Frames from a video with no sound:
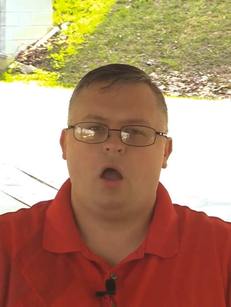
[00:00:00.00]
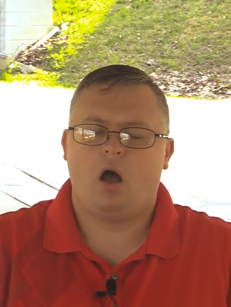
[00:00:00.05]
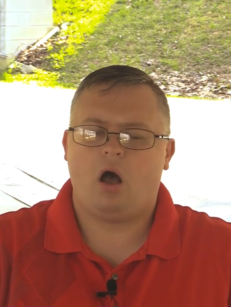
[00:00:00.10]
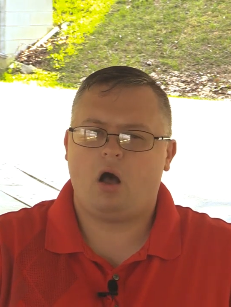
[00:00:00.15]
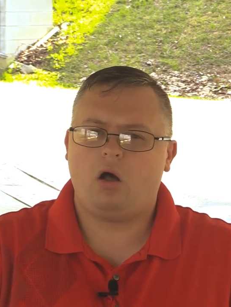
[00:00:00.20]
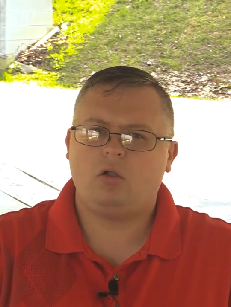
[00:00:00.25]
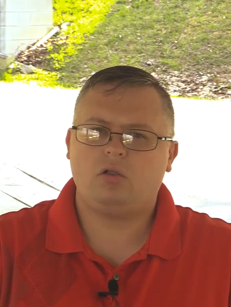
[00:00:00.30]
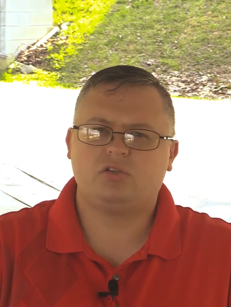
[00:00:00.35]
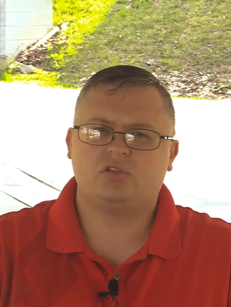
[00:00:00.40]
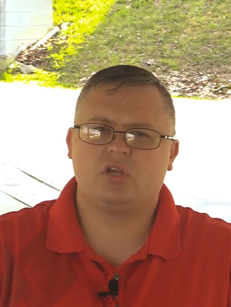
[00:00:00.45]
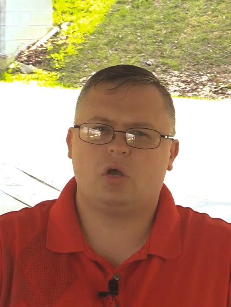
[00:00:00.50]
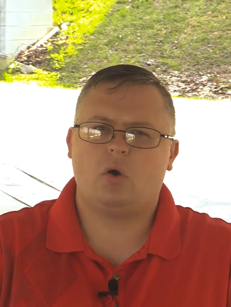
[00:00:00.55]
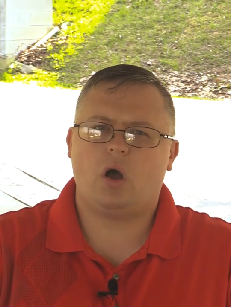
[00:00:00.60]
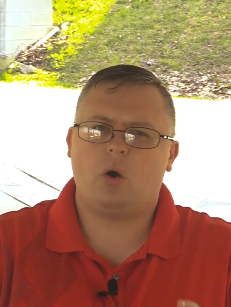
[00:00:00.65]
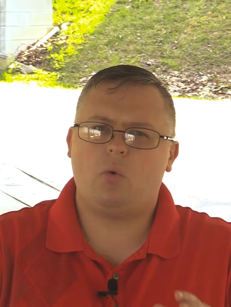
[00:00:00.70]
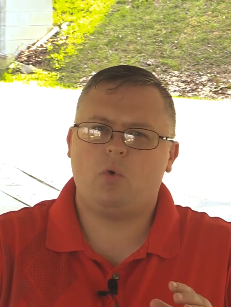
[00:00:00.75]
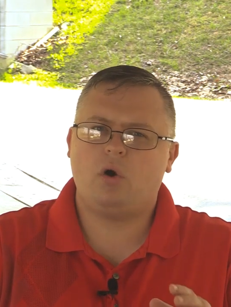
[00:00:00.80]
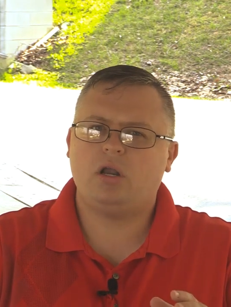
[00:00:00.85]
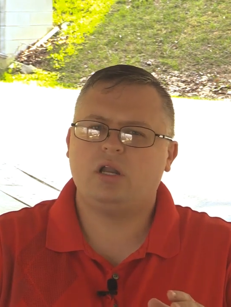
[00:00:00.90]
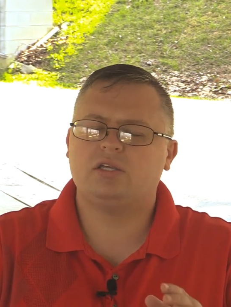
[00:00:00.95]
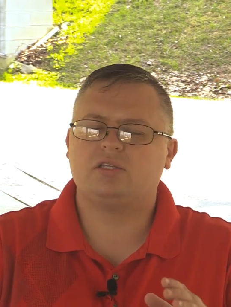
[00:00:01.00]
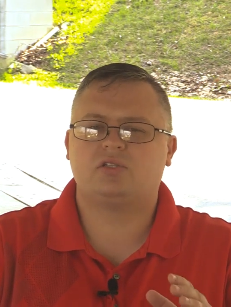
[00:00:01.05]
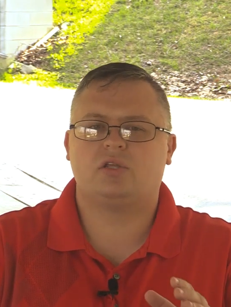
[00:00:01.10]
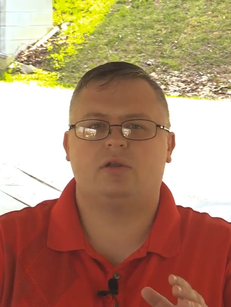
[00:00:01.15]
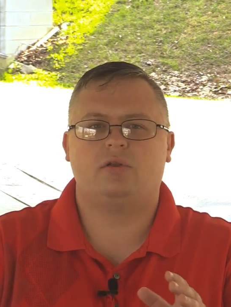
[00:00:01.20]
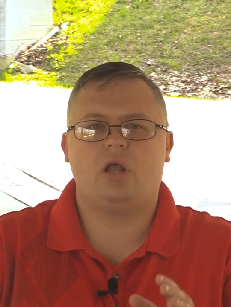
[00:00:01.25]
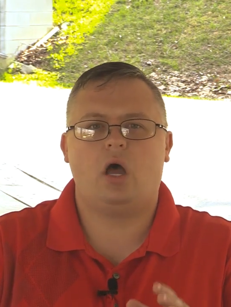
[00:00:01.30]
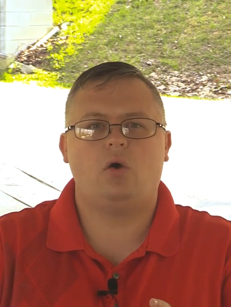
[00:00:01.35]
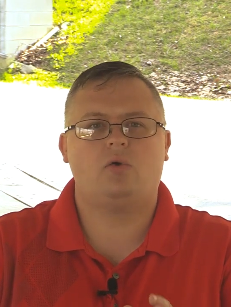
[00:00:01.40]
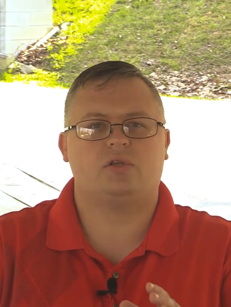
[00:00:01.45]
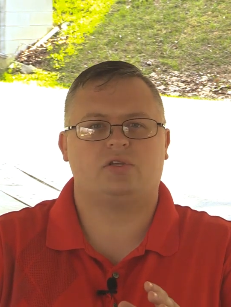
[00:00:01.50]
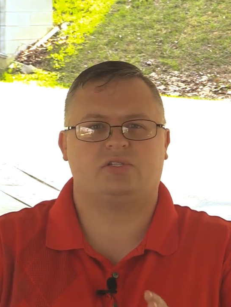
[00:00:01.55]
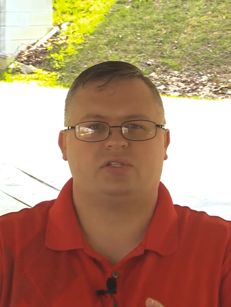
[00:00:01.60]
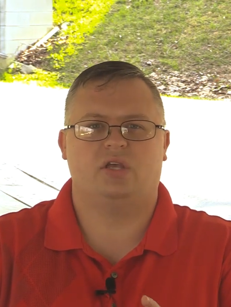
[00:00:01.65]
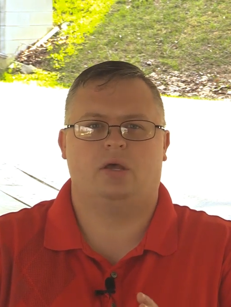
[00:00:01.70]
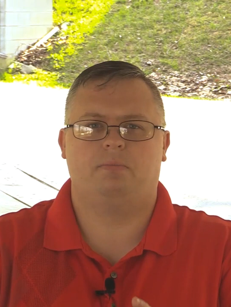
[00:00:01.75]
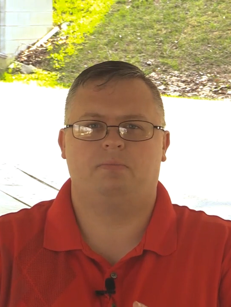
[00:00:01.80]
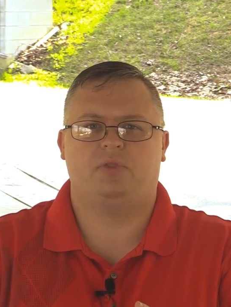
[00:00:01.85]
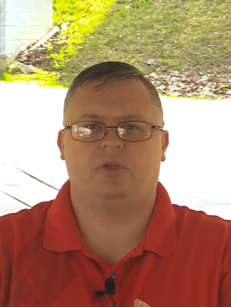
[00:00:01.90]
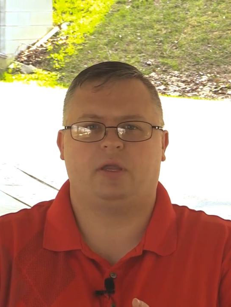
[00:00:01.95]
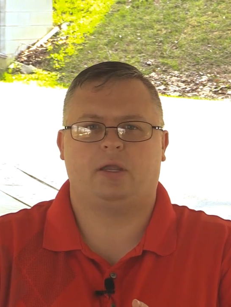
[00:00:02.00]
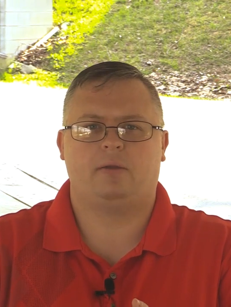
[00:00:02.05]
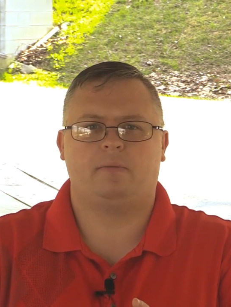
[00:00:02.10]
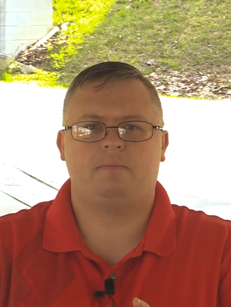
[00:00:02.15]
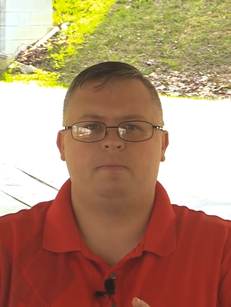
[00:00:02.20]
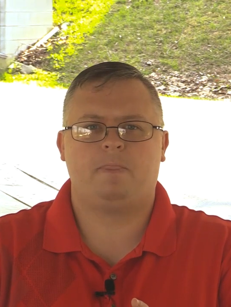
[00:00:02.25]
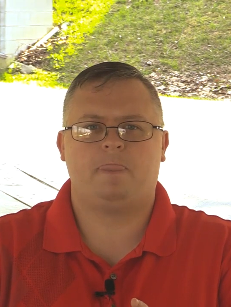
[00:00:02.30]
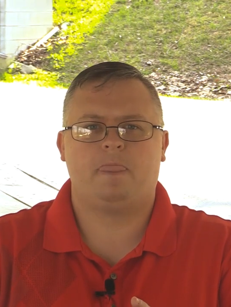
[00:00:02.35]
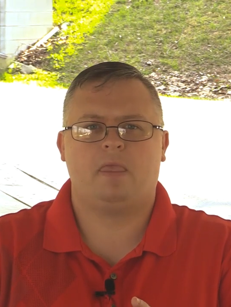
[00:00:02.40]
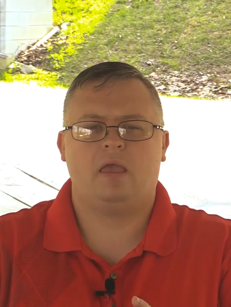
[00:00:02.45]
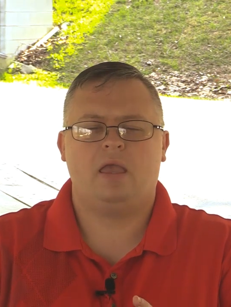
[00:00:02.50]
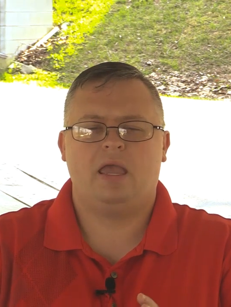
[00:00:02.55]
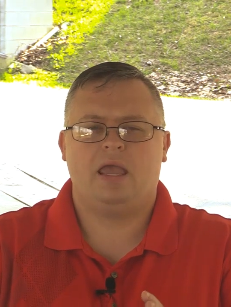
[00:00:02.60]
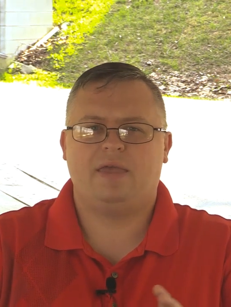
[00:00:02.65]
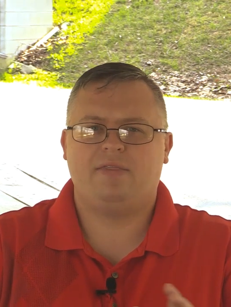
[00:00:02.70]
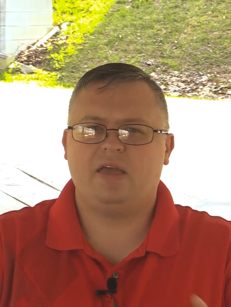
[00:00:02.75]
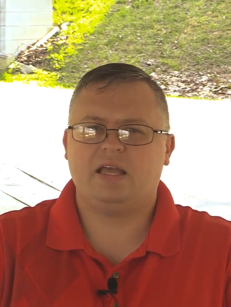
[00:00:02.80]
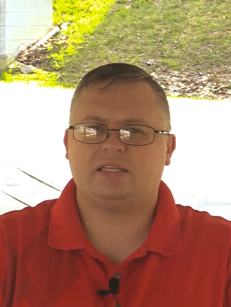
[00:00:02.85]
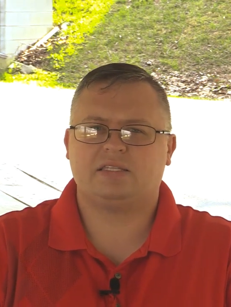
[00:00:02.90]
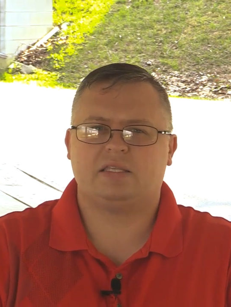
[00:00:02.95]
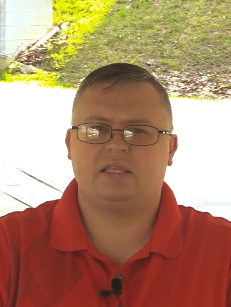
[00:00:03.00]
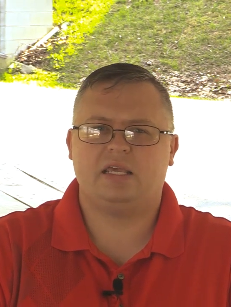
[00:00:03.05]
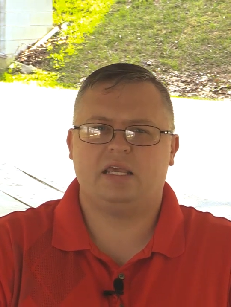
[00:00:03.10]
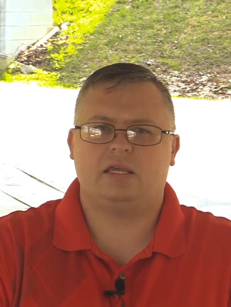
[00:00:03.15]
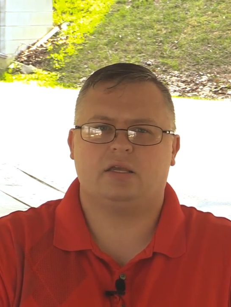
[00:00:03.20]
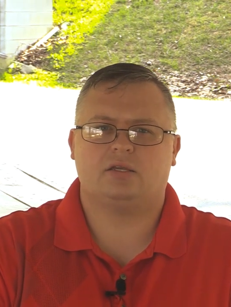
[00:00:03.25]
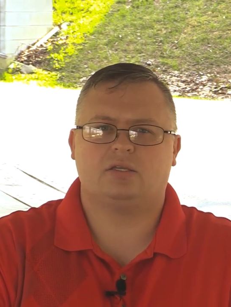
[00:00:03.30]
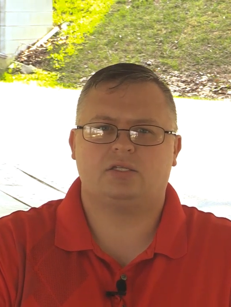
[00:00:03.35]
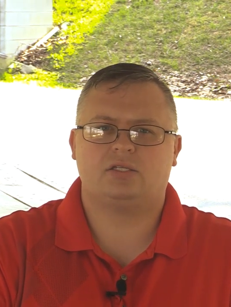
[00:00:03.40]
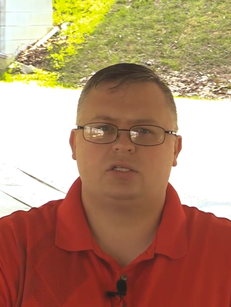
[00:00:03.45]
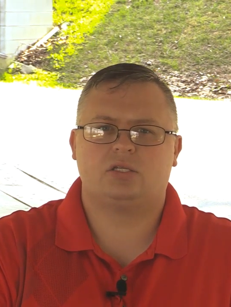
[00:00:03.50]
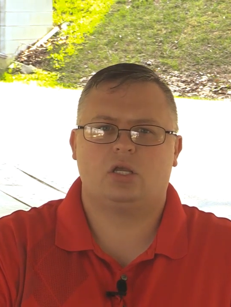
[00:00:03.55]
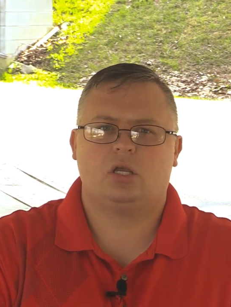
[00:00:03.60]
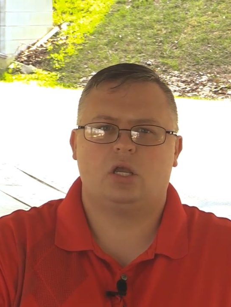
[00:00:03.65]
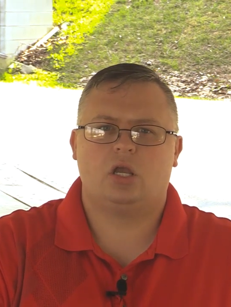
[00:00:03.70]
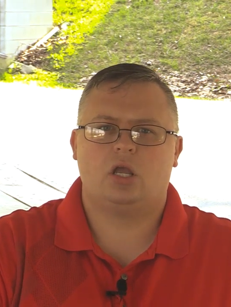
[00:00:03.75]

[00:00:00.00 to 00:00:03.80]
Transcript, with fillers: Also, I want us to notice something, and that's this.